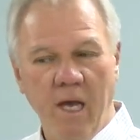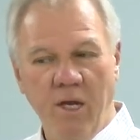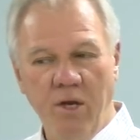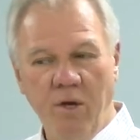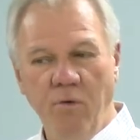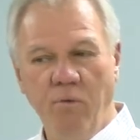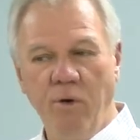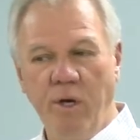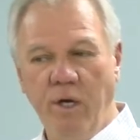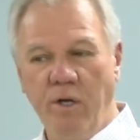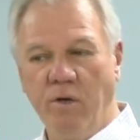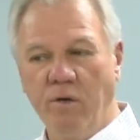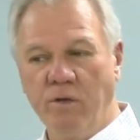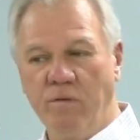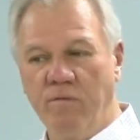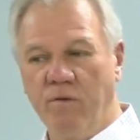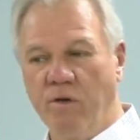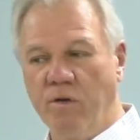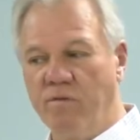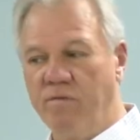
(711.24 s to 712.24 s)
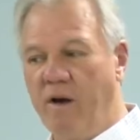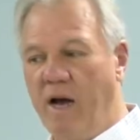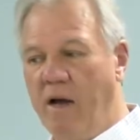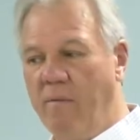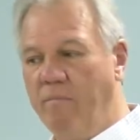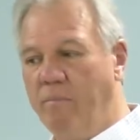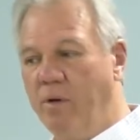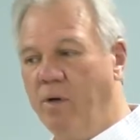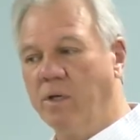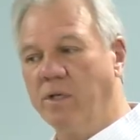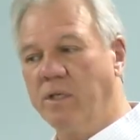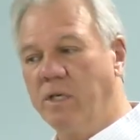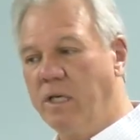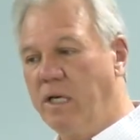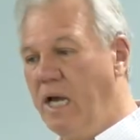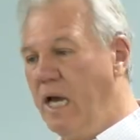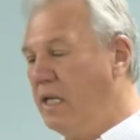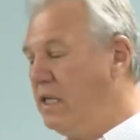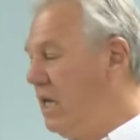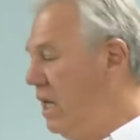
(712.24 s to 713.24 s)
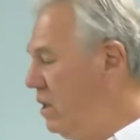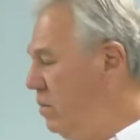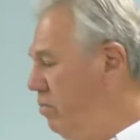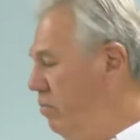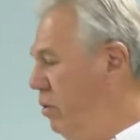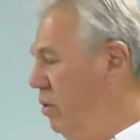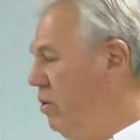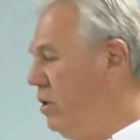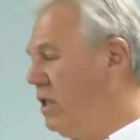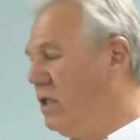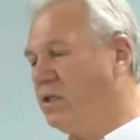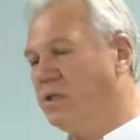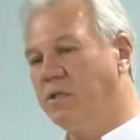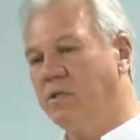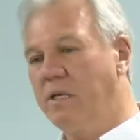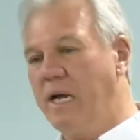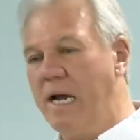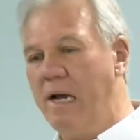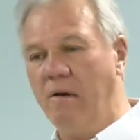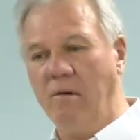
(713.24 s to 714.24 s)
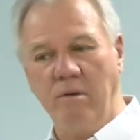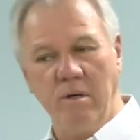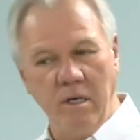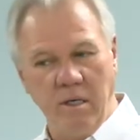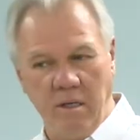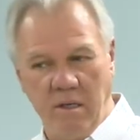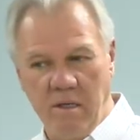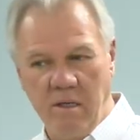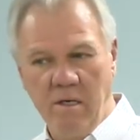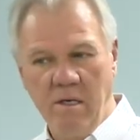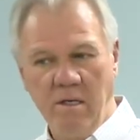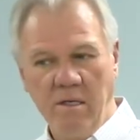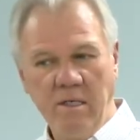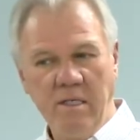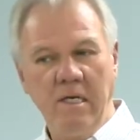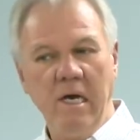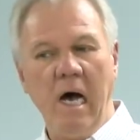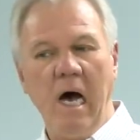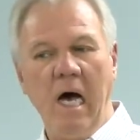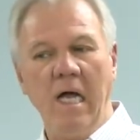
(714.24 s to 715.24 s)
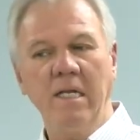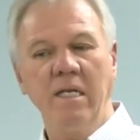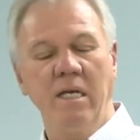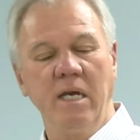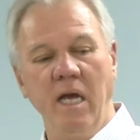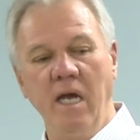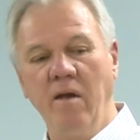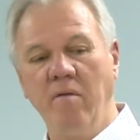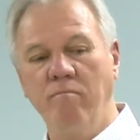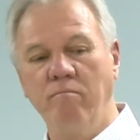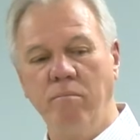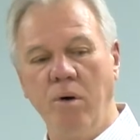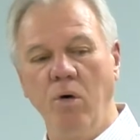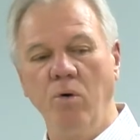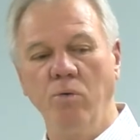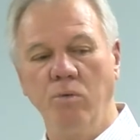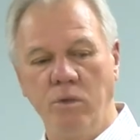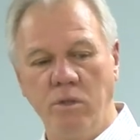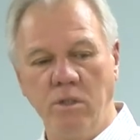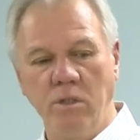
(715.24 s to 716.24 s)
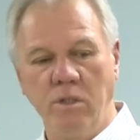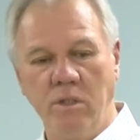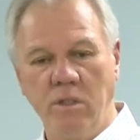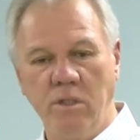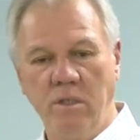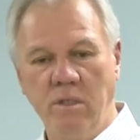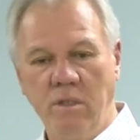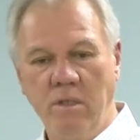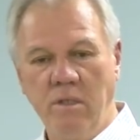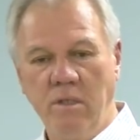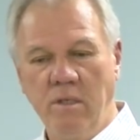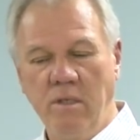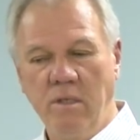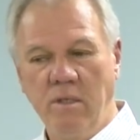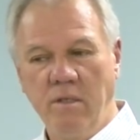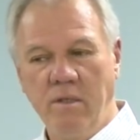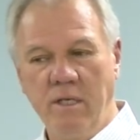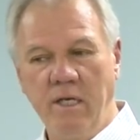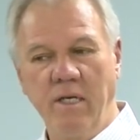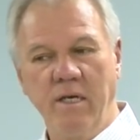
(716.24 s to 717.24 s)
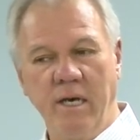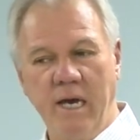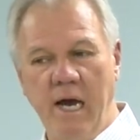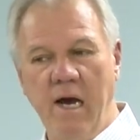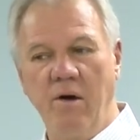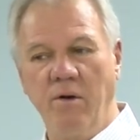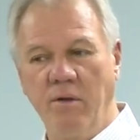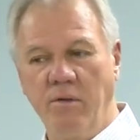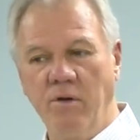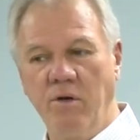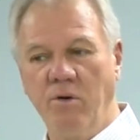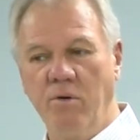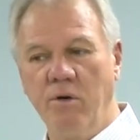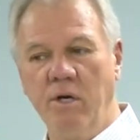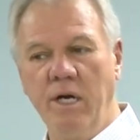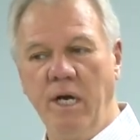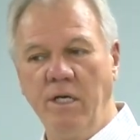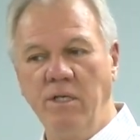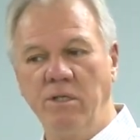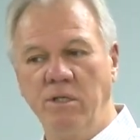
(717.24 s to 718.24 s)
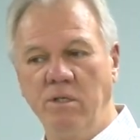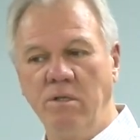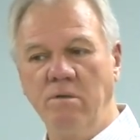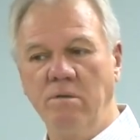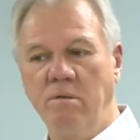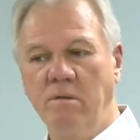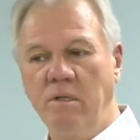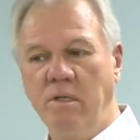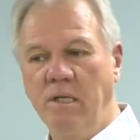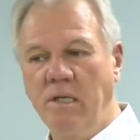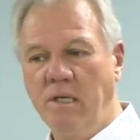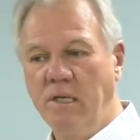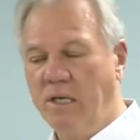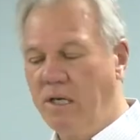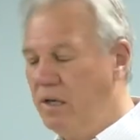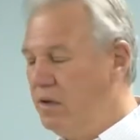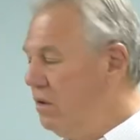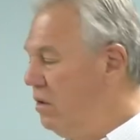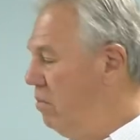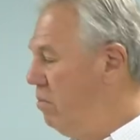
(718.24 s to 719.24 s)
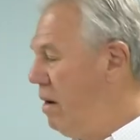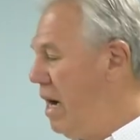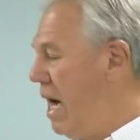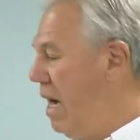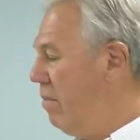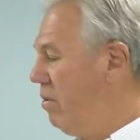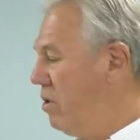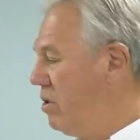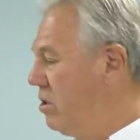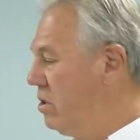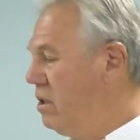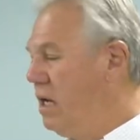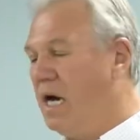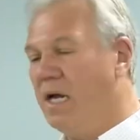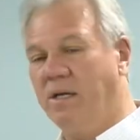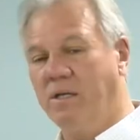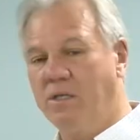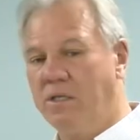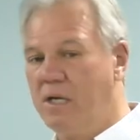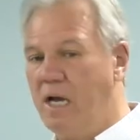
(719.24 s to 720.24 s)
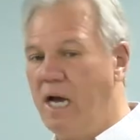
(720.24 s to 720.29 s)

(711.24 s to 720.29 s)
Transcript: And you read those first five books, and that's pretty astounding. God gave Moses the account of the creation. You know, the Bible is not a